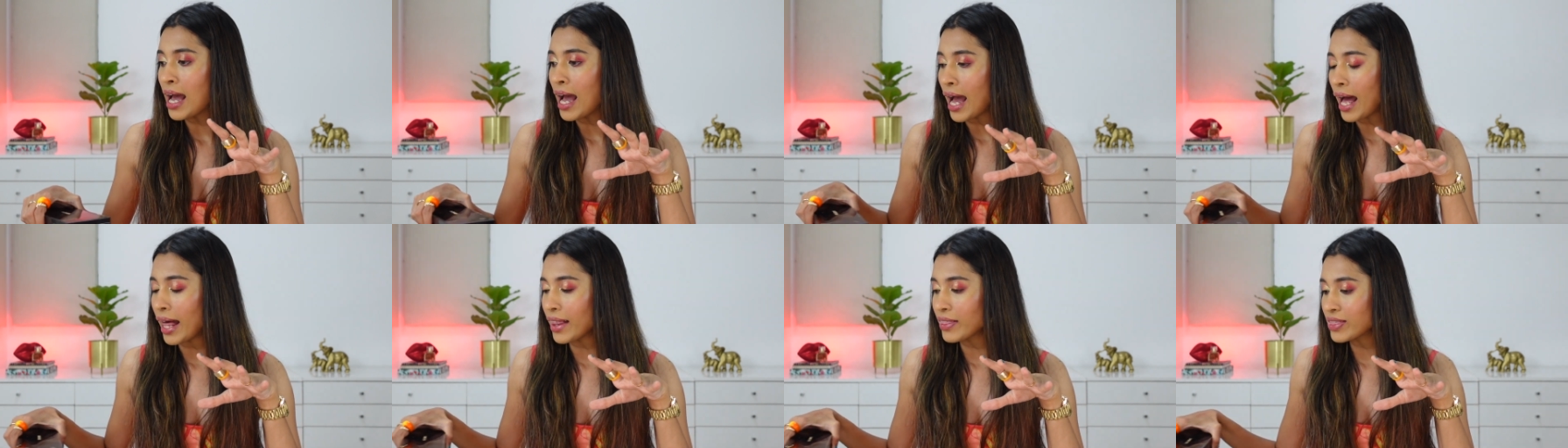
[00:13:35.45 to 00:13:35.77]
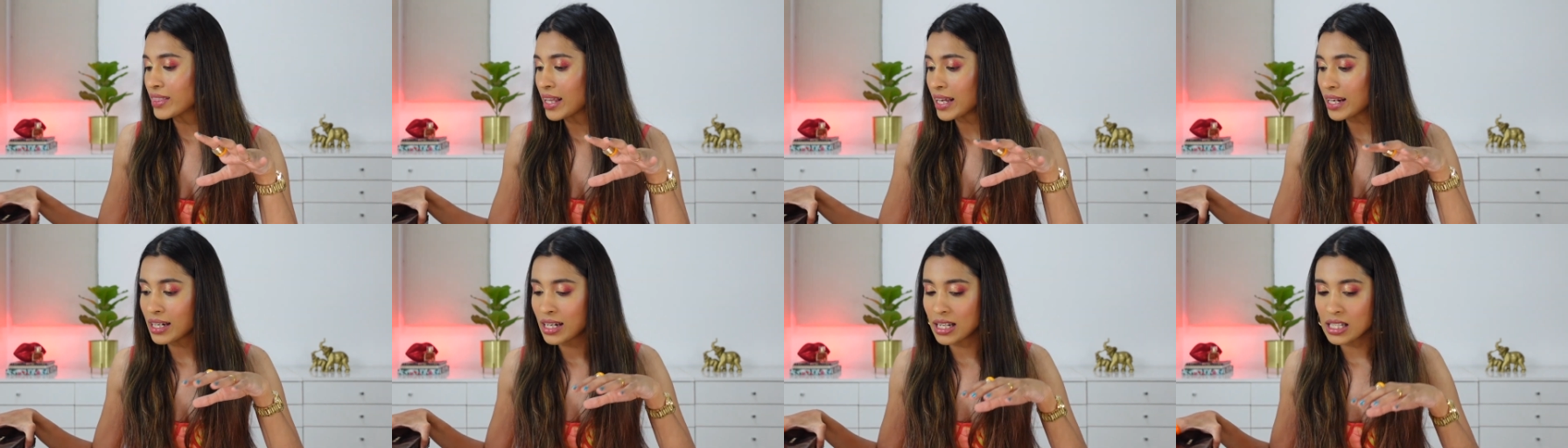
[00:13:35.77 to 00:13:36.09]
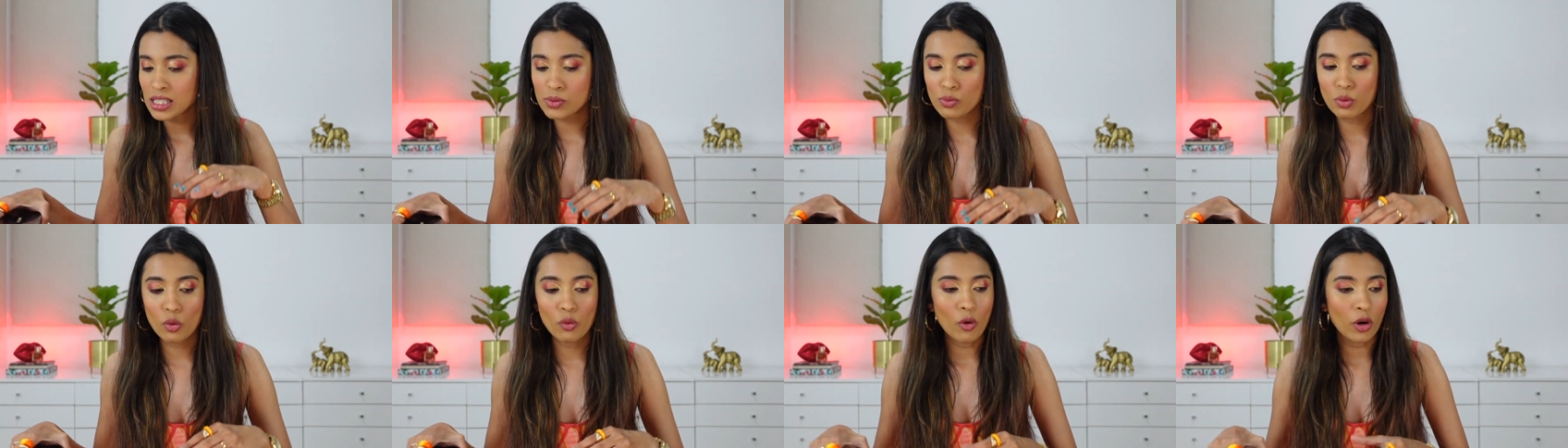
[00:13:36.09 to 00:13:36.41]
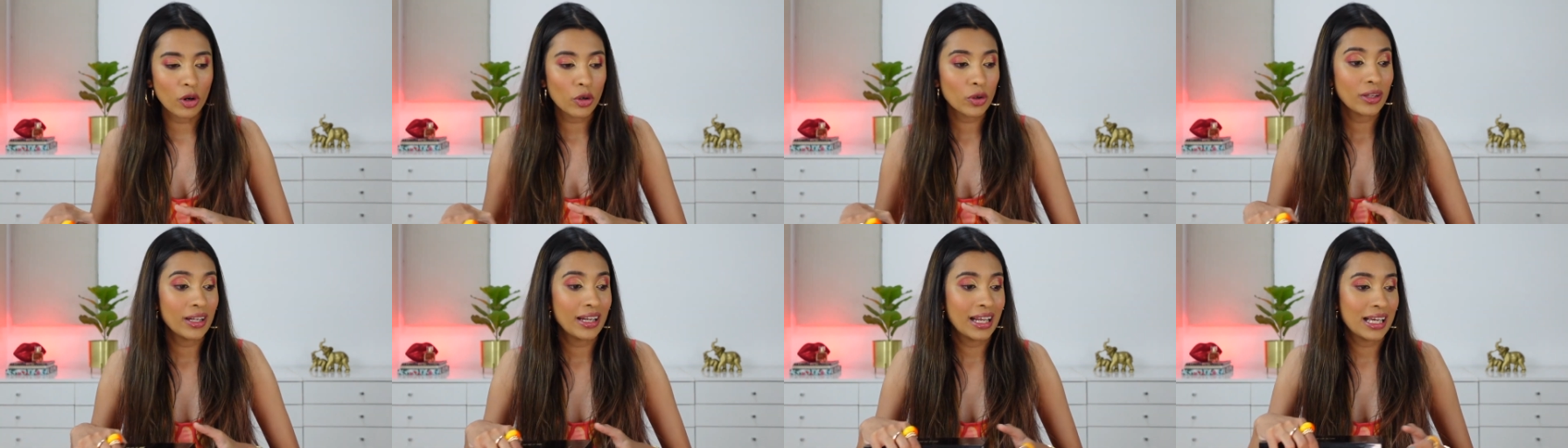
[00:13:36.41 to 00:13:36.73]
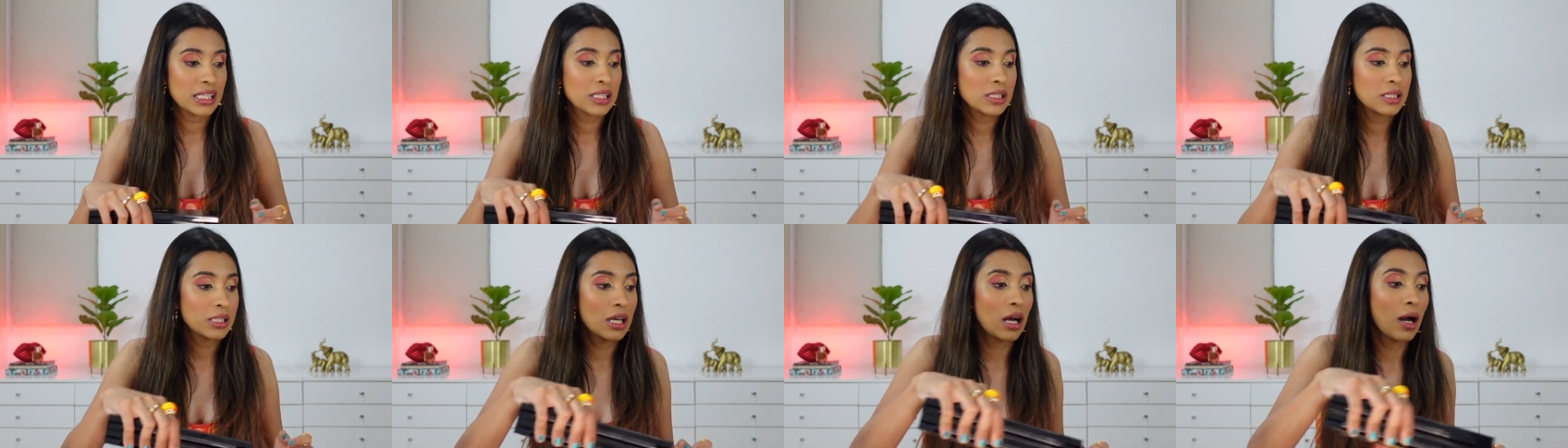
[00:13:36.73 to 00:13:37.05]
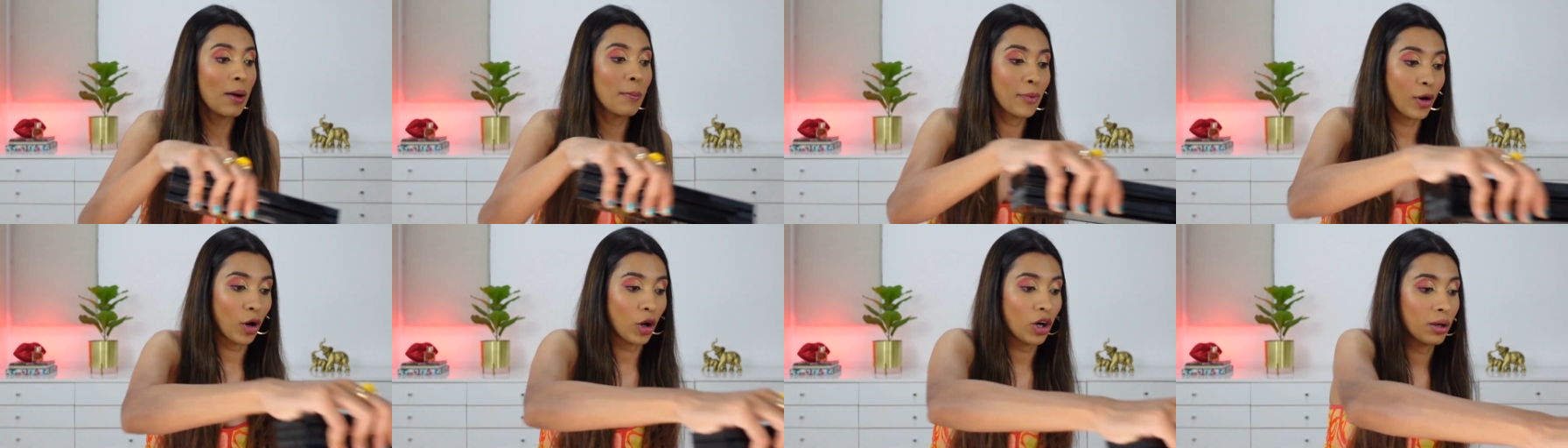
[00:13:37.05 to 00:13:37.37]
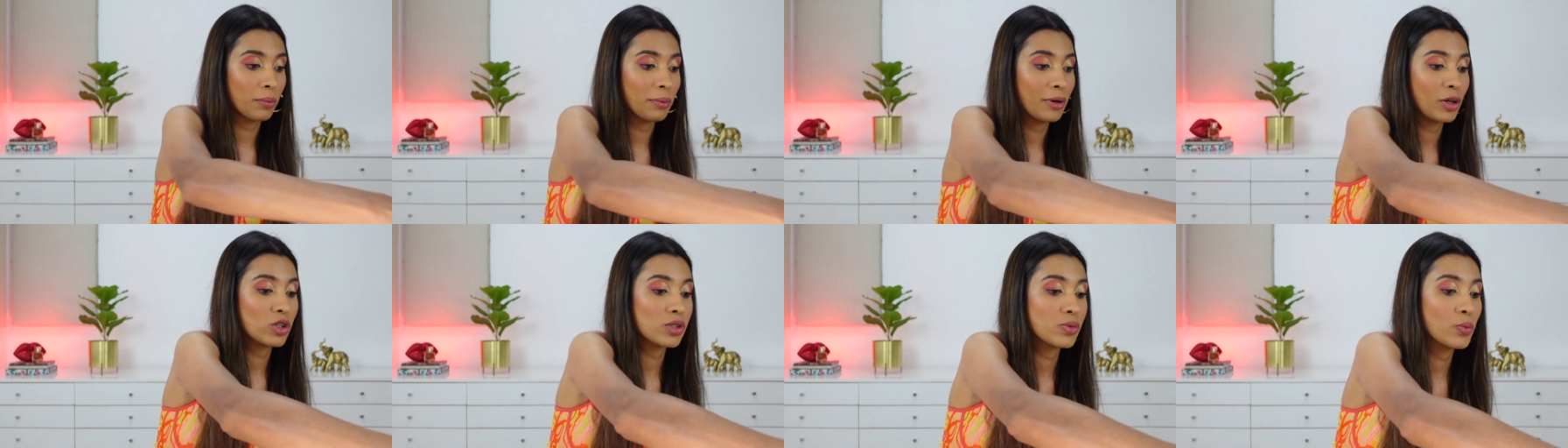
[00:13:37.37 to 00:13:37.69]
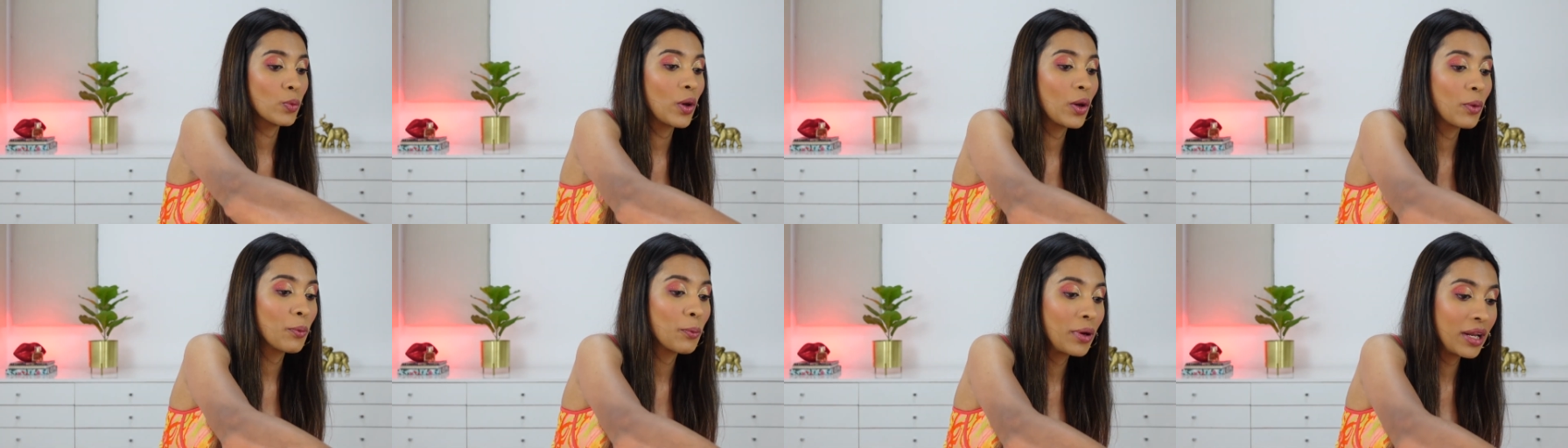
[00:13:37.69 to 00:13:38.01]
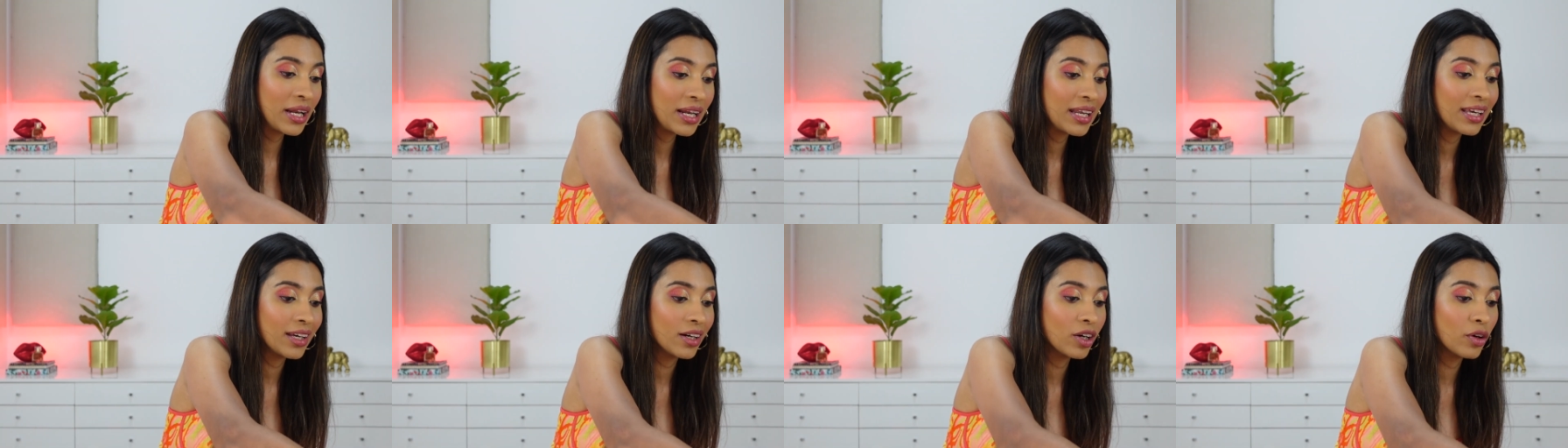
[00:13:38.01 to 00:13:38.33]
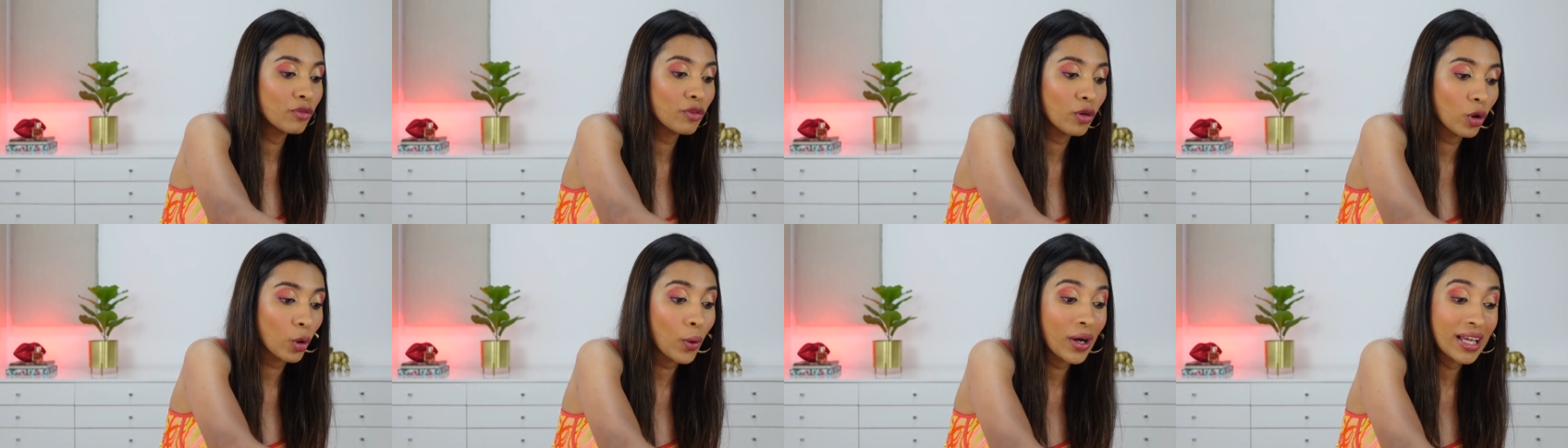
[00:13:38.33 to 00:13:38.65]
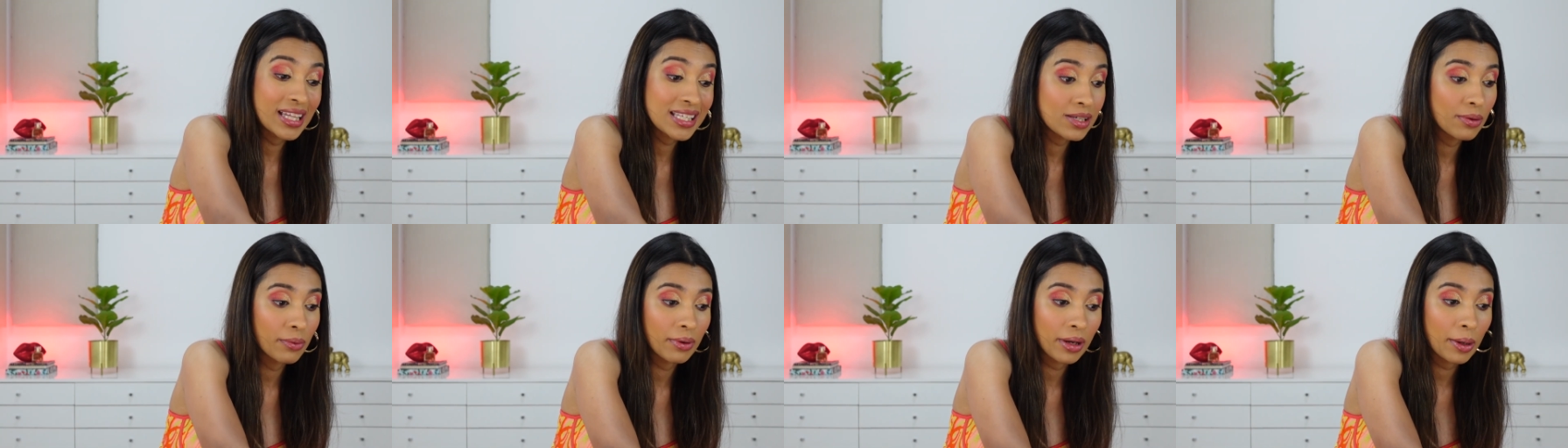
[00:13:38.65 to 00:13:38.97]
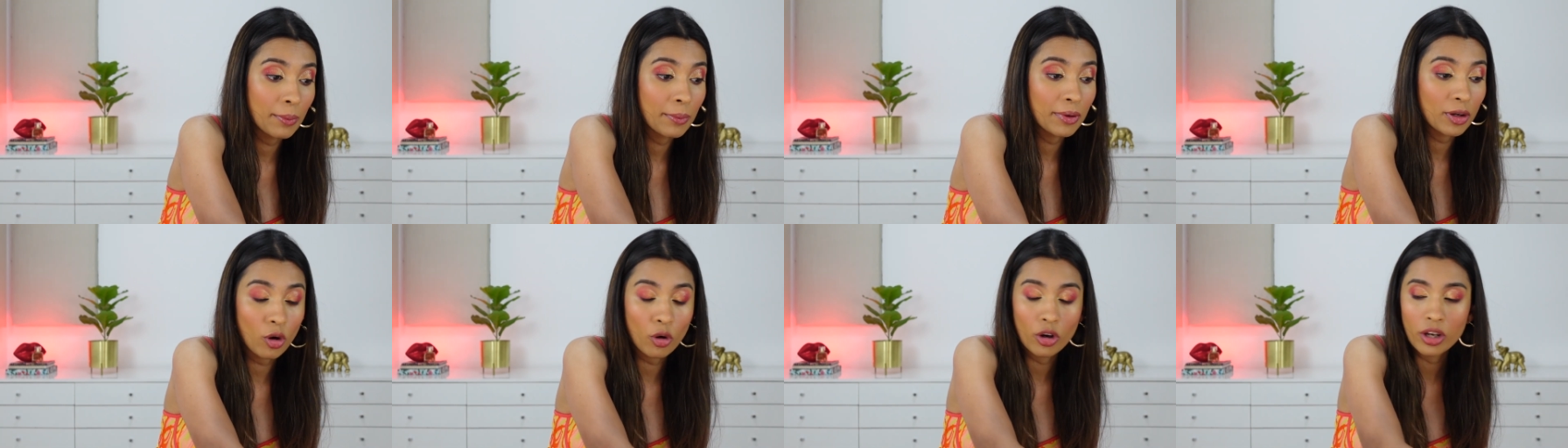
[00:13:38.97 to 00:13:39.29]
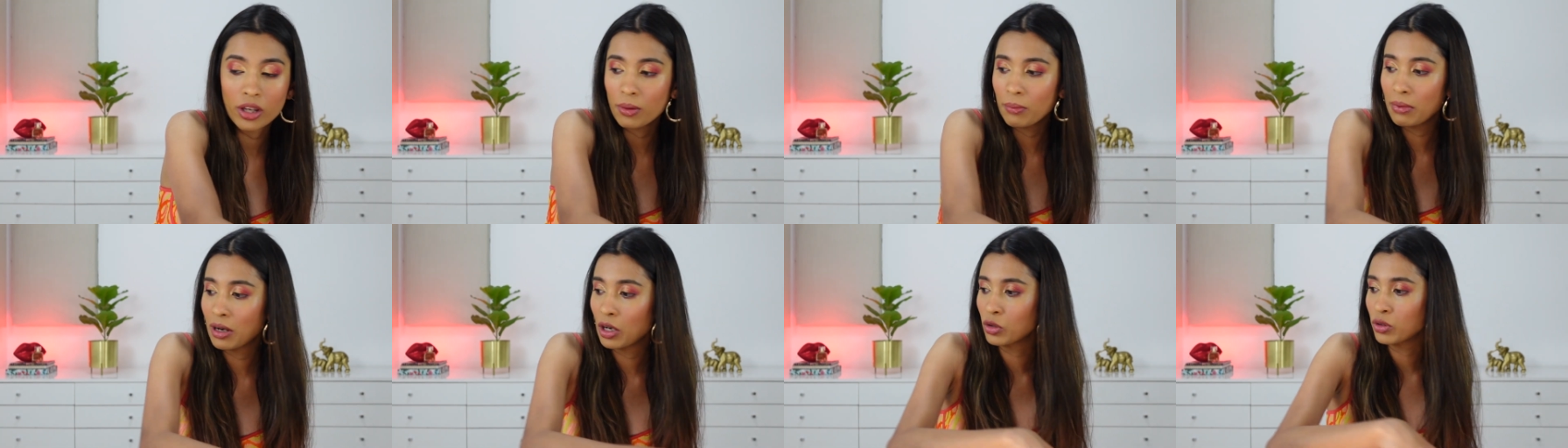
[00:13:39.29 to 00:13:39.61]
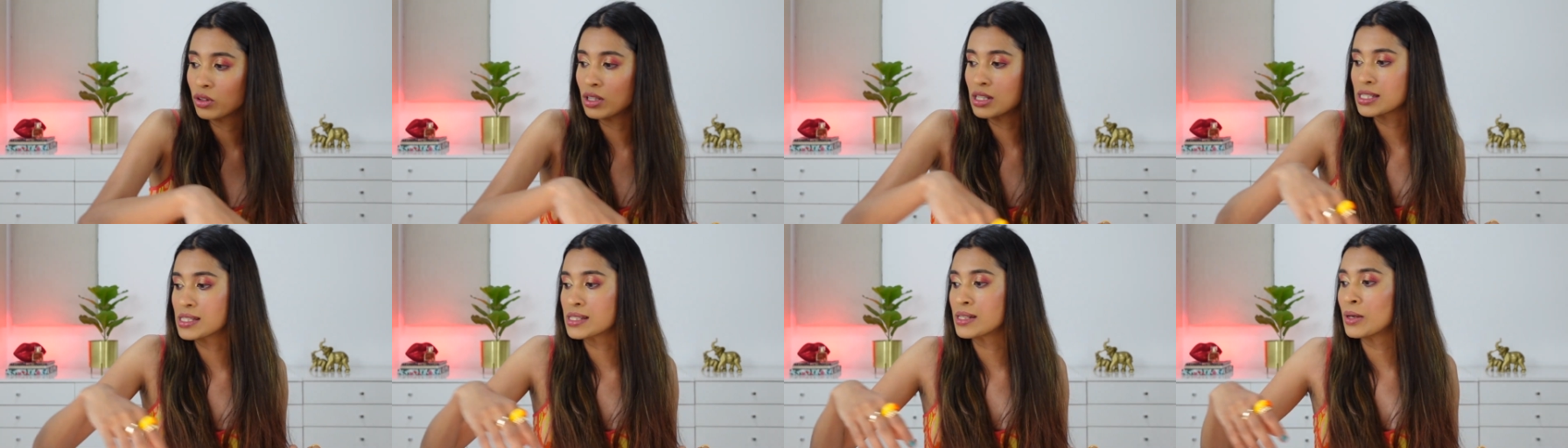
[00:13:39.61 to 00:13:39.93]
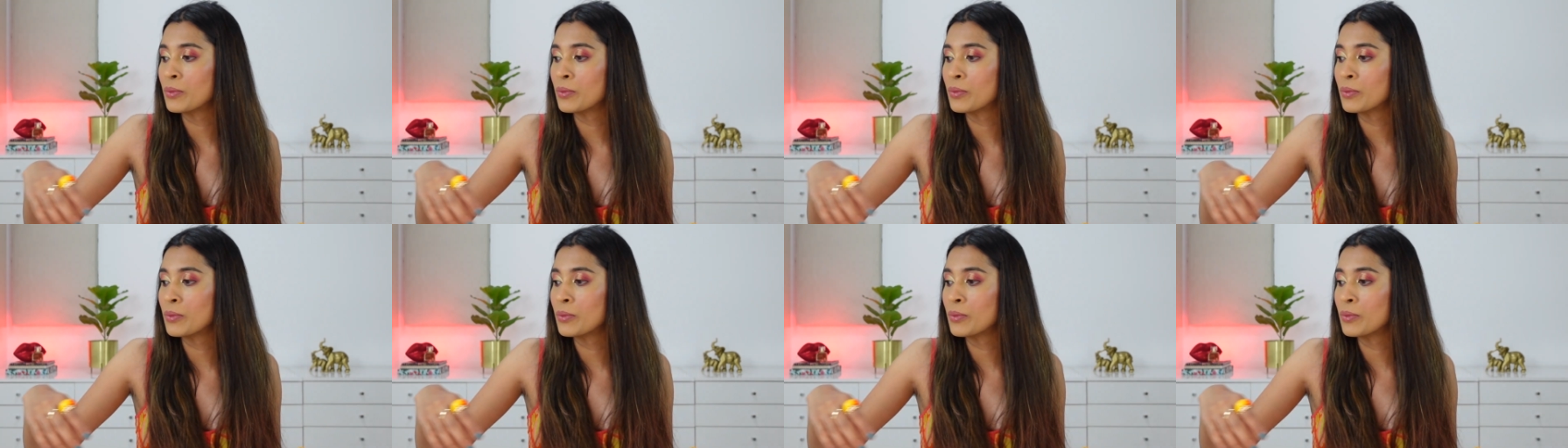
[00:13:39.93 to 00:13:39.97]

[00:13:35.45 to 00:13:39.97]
And then let's move on to the next product, because we've been here for quite some time and talking about this.